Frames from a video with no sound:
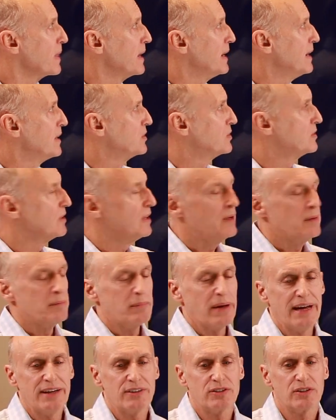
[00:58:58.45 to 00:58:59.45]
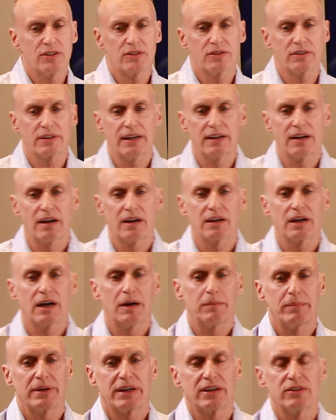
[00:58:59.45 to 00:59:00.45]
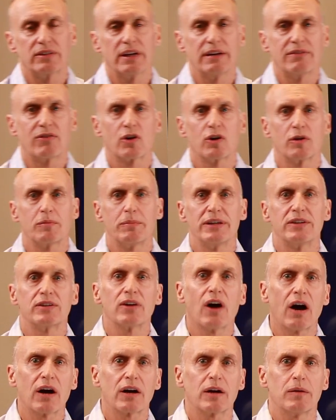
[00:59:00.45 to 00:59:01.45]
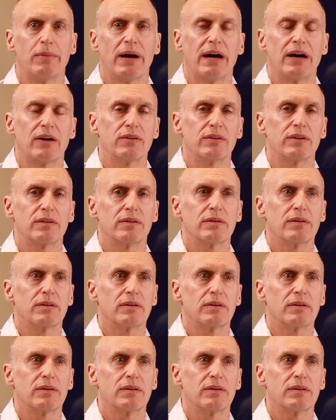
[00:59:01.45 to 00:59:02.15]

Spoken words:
is patients get hung up because they've heard me talk about